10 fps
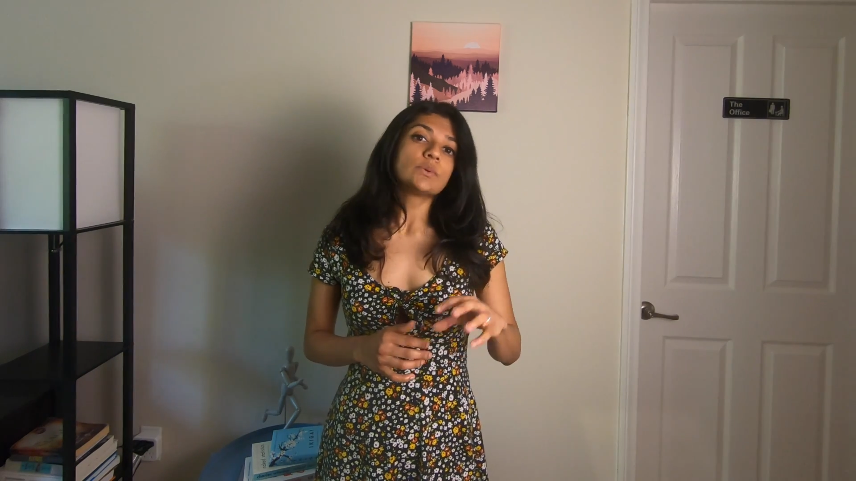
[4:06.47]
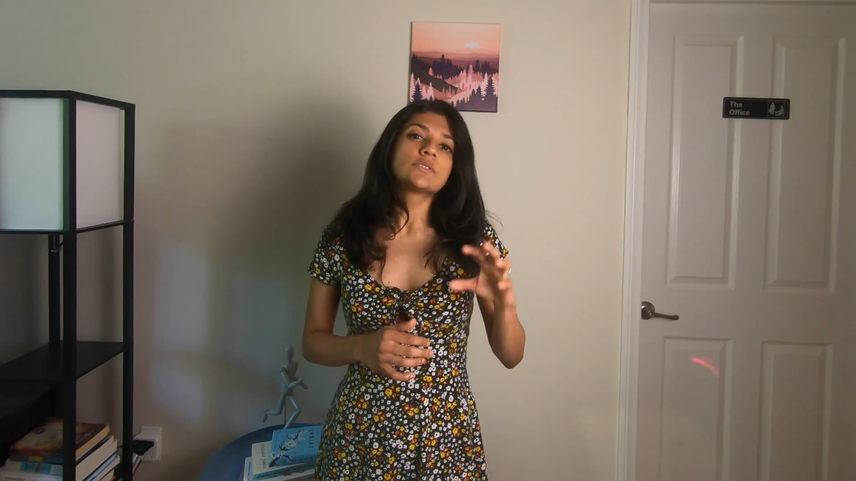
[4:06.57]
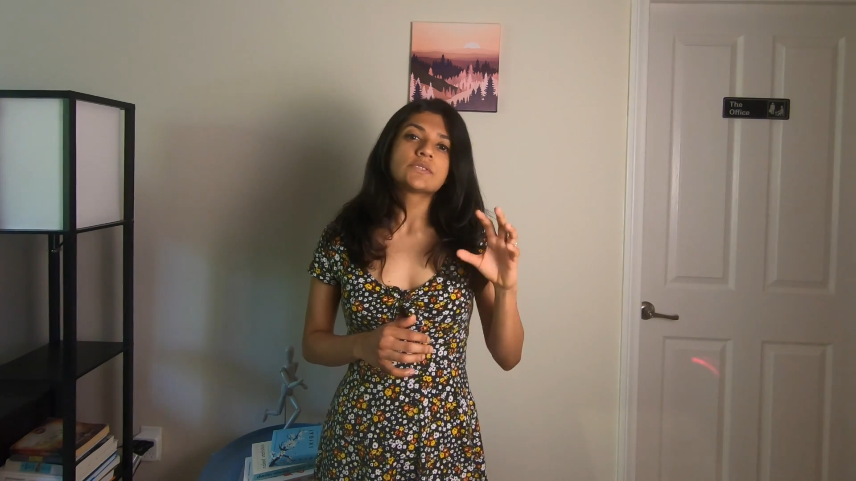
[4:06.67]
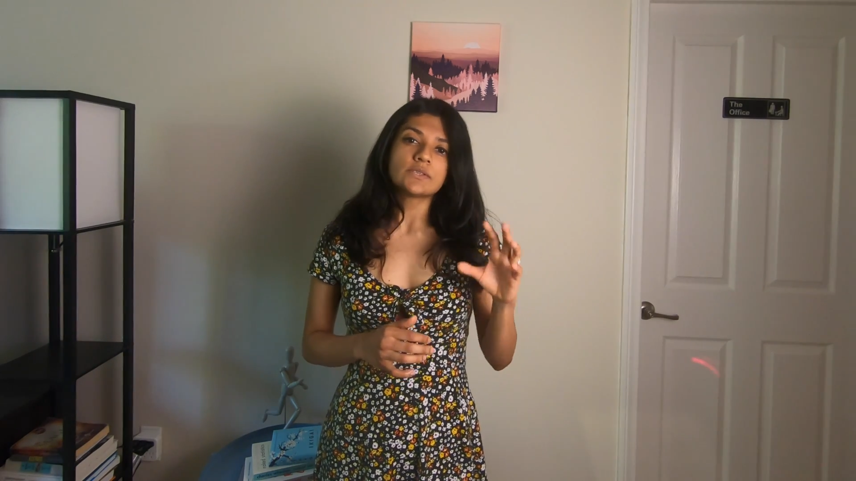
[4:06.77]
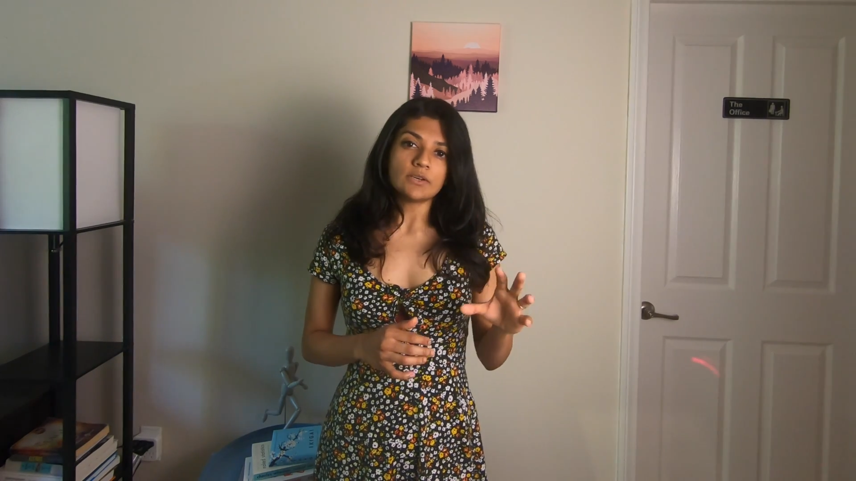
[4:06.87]

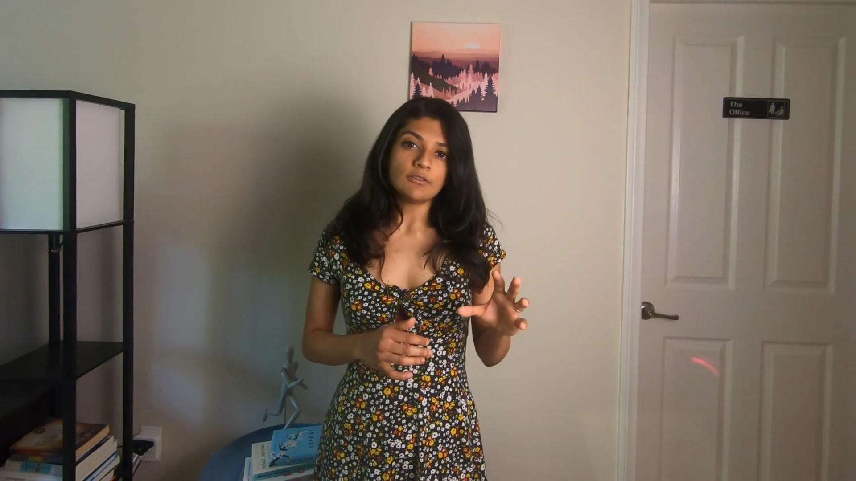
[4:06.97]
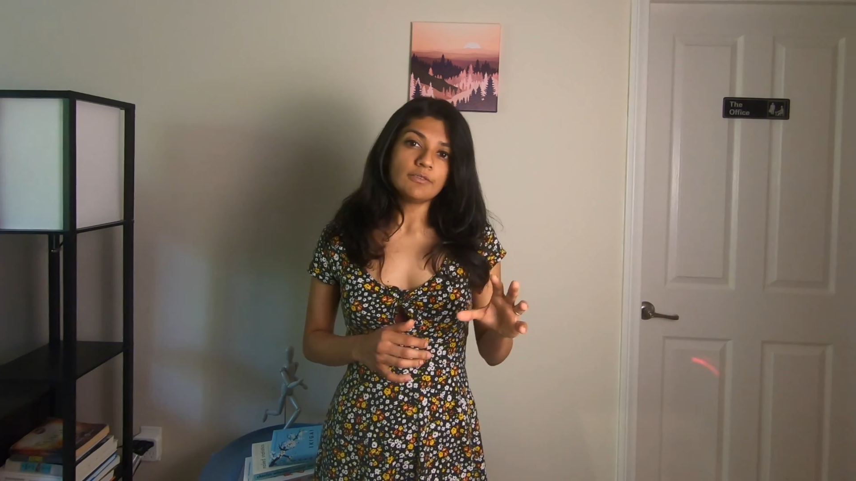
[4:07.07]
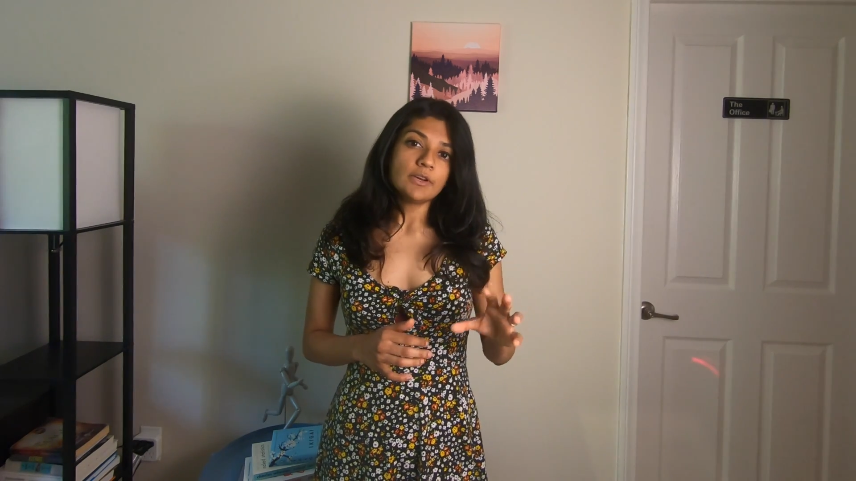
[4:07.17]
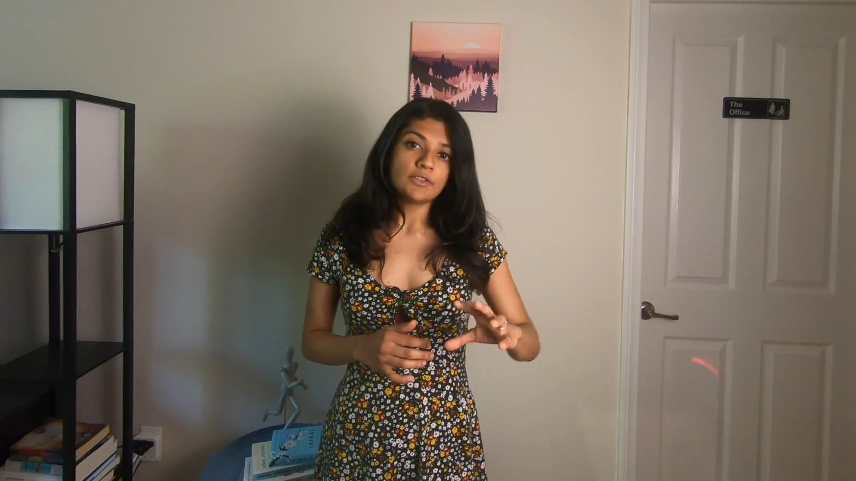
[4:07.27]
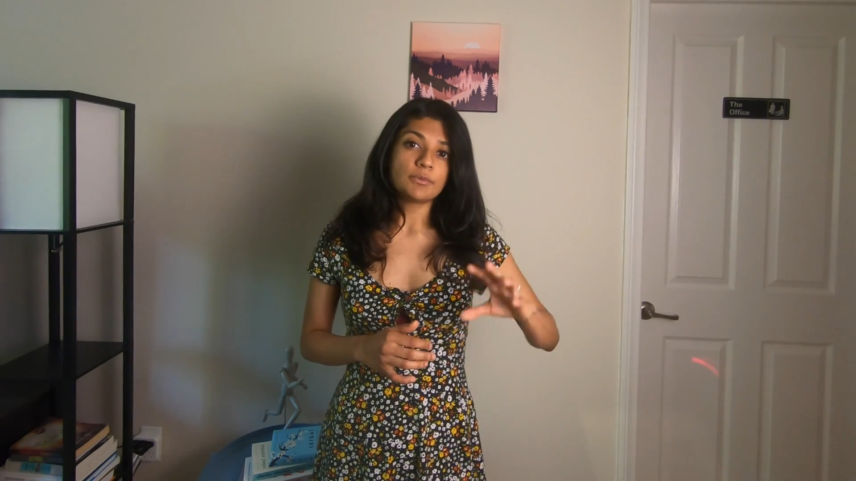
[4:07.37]
serve
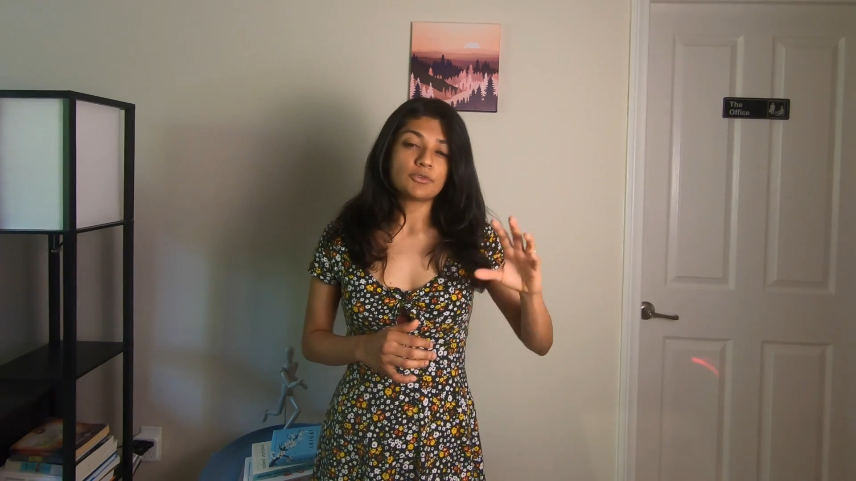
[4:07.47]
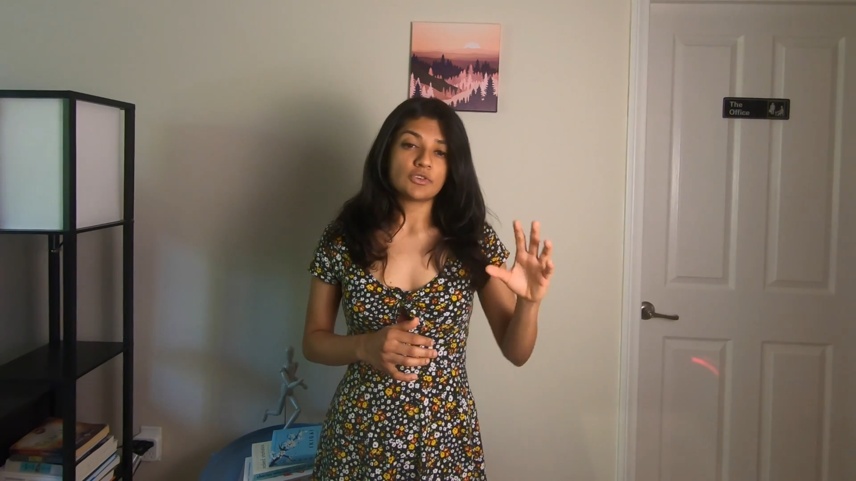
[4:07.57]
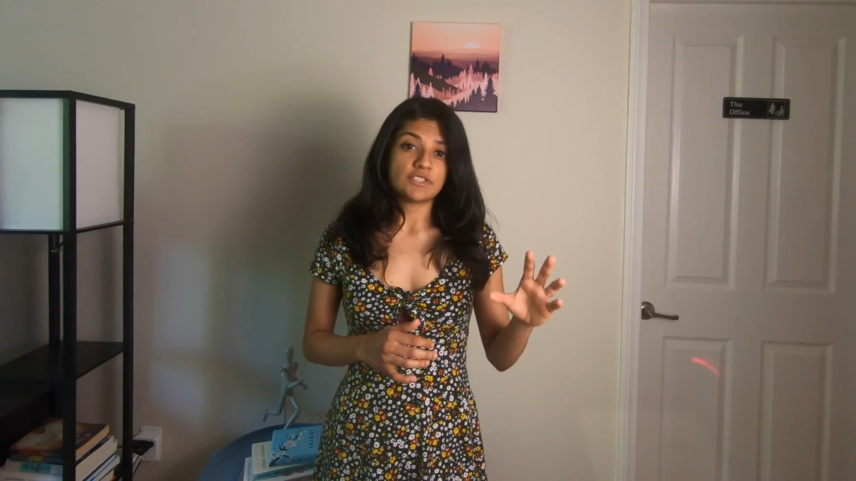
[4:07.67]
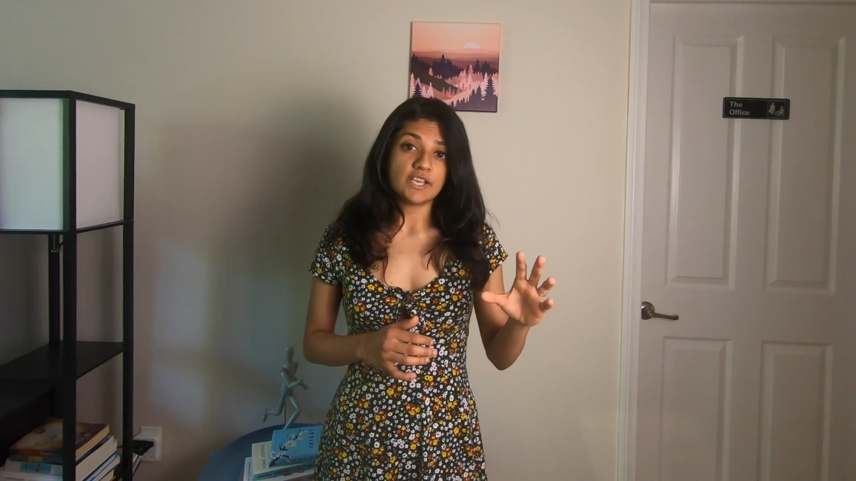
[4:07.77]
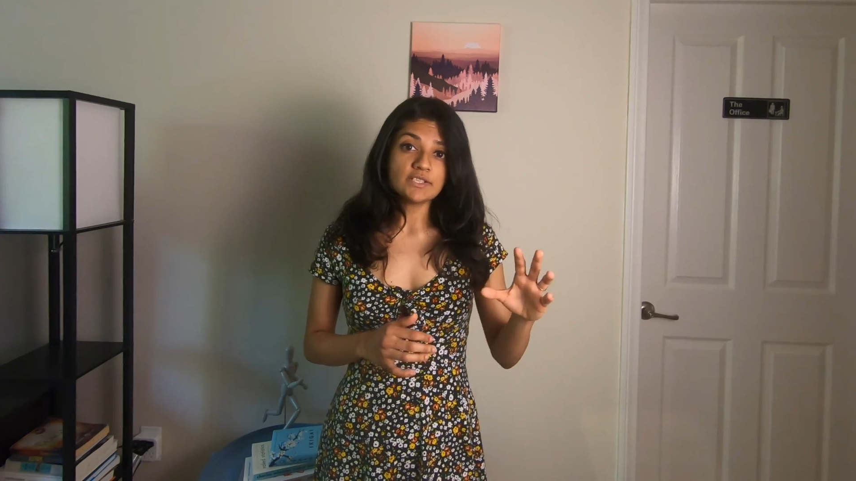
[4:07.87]
the
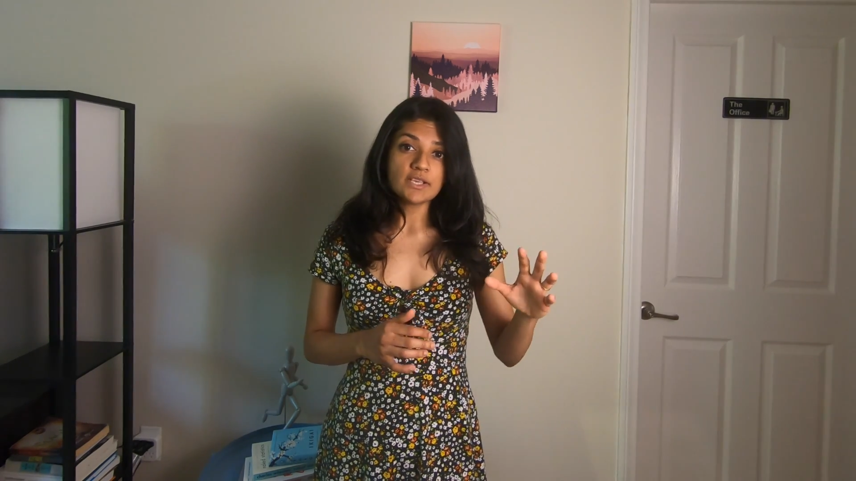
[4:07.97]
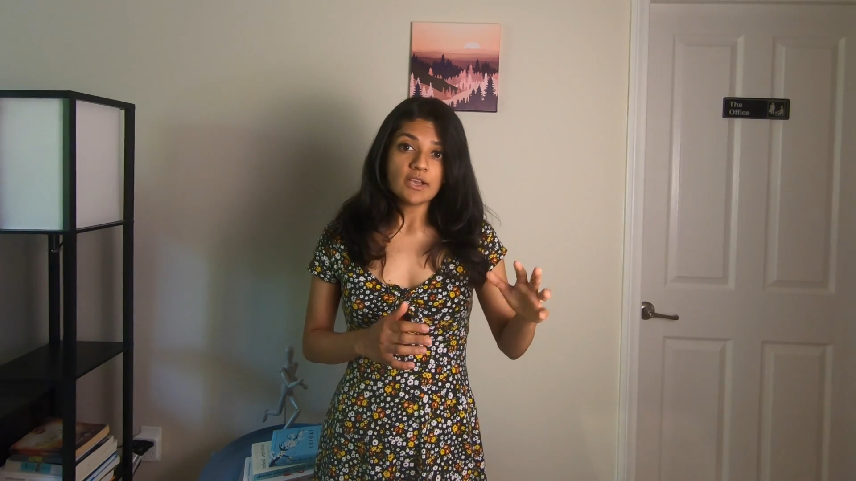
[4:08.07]
process